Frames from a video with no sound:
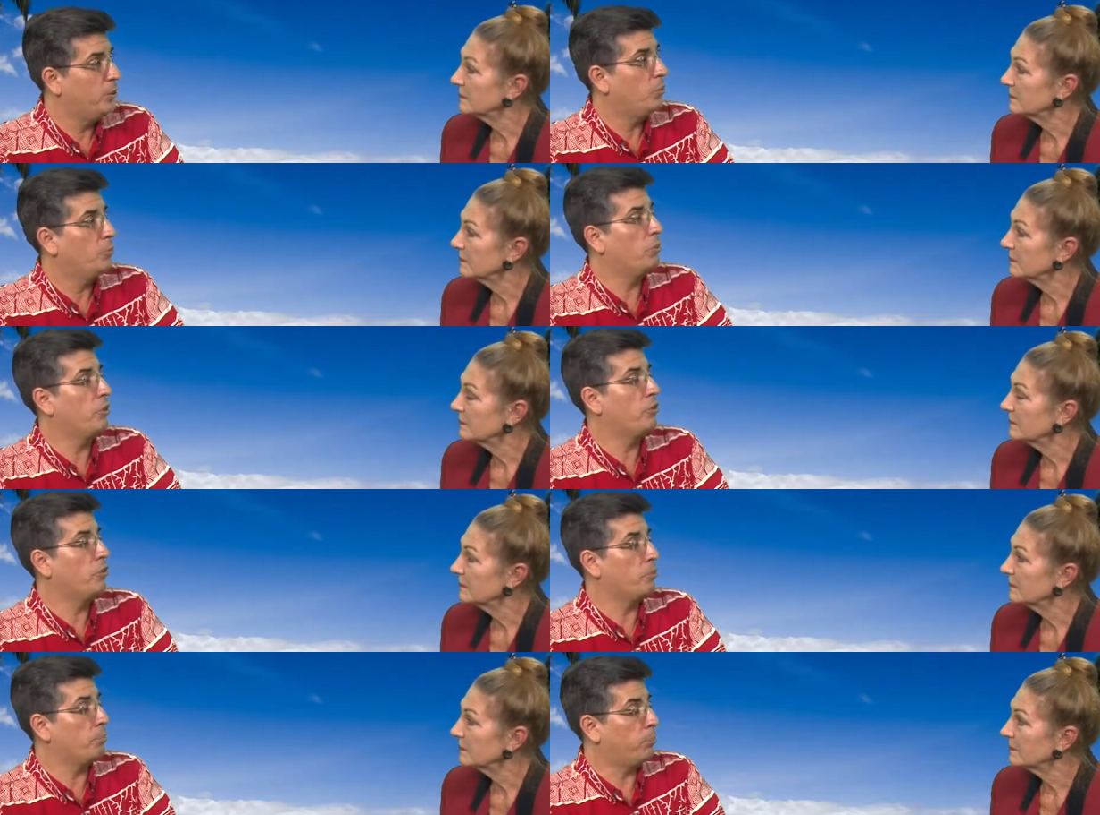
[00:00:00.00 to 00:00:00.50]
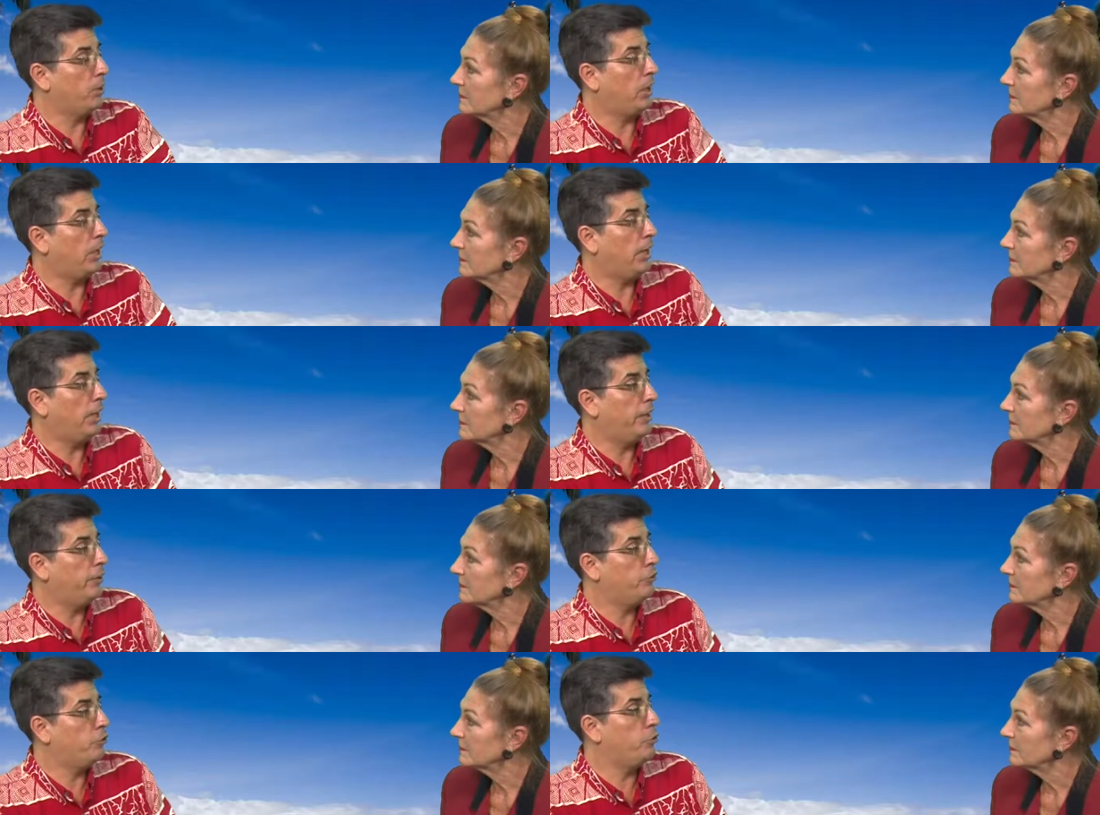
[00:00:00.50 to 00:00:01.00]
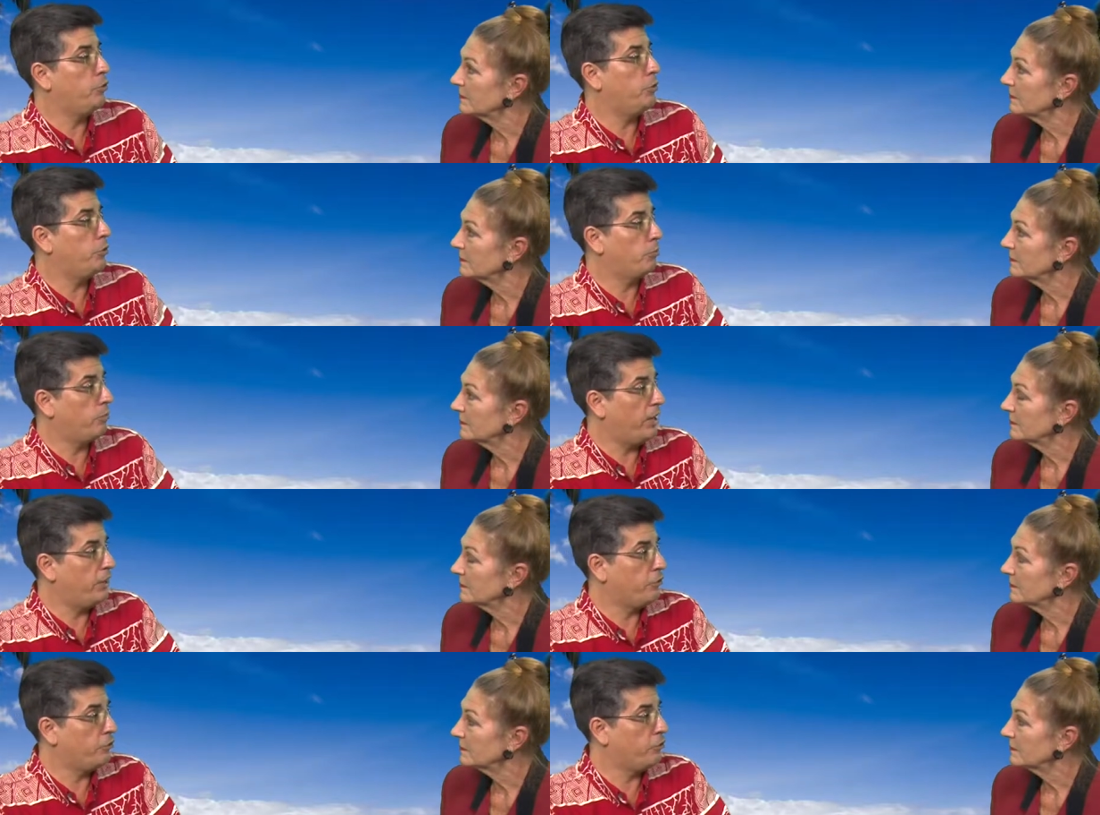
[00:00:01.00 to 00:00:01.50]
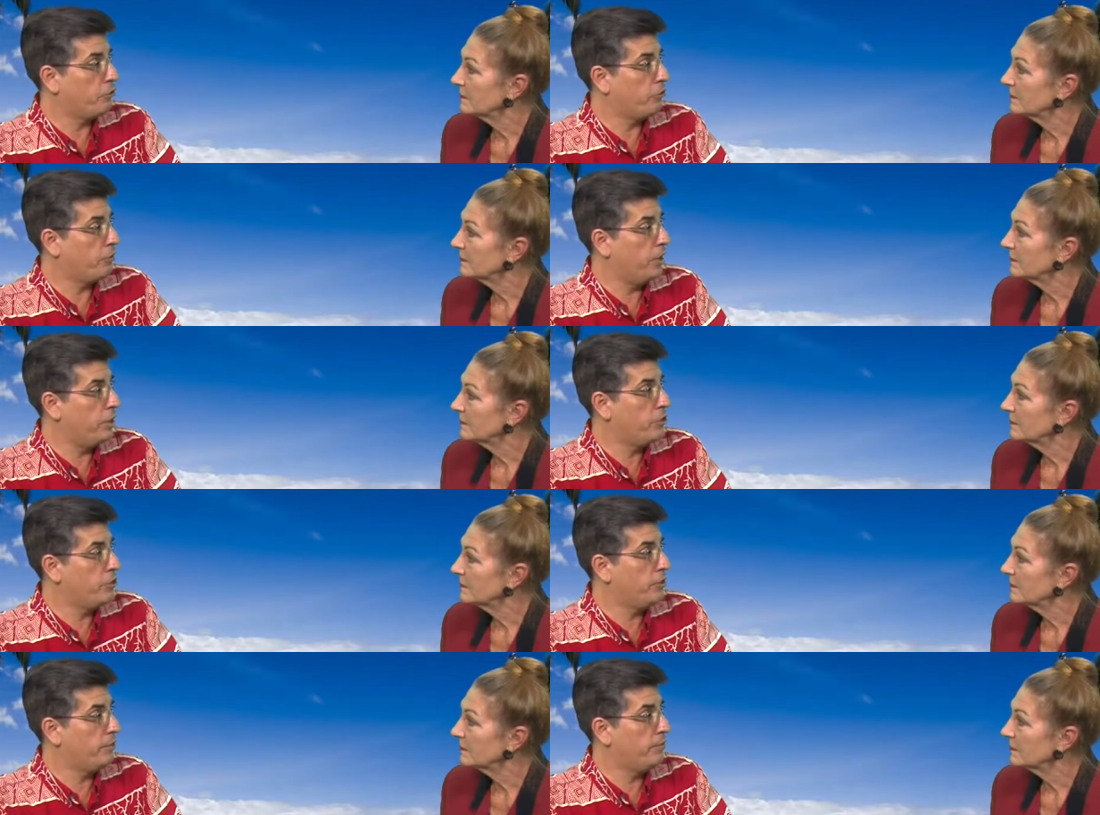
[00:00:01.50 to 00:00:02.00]
Speaker 1: was applied to the
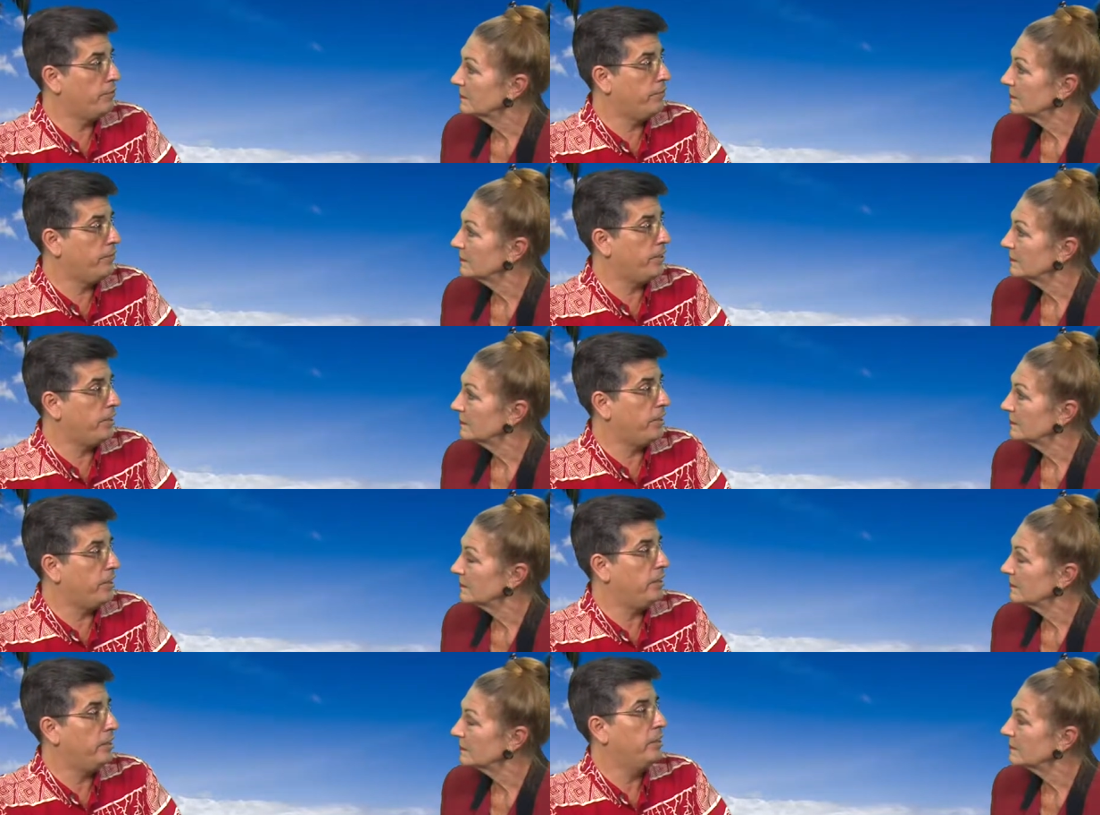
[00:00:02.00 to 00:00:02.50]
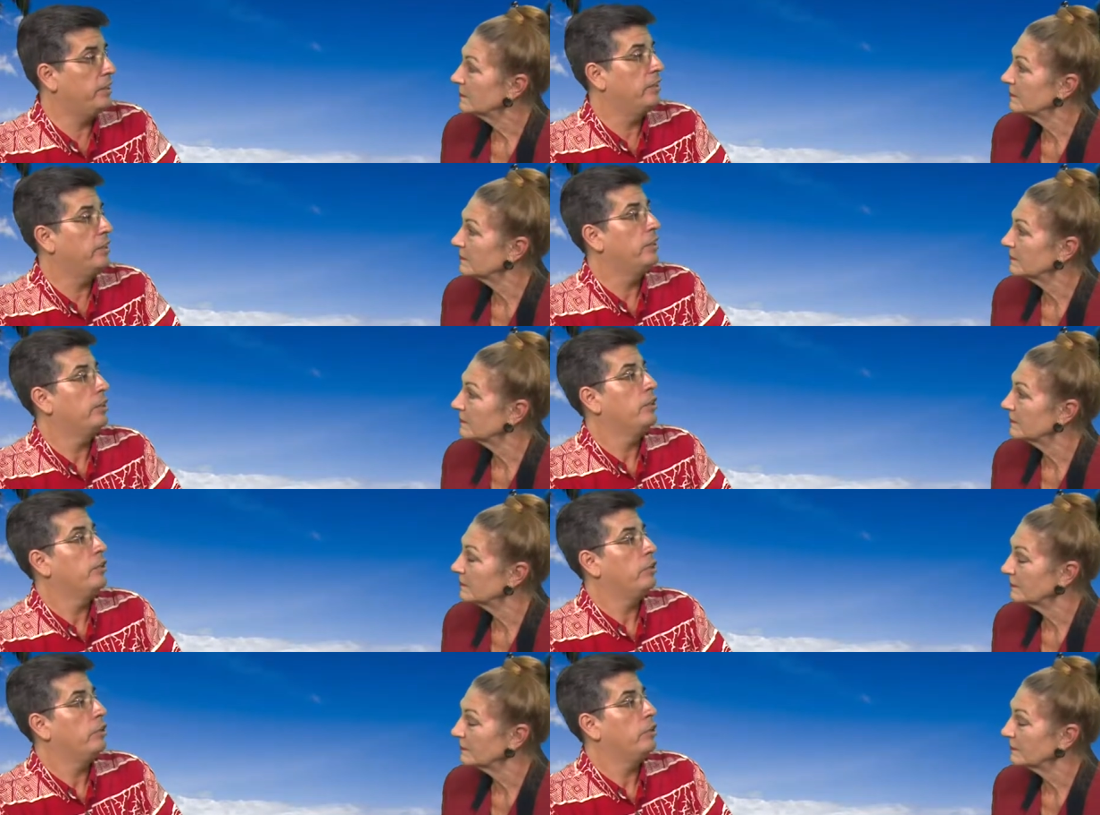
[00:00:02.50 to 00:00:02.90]
registration fee. Mm-hmm.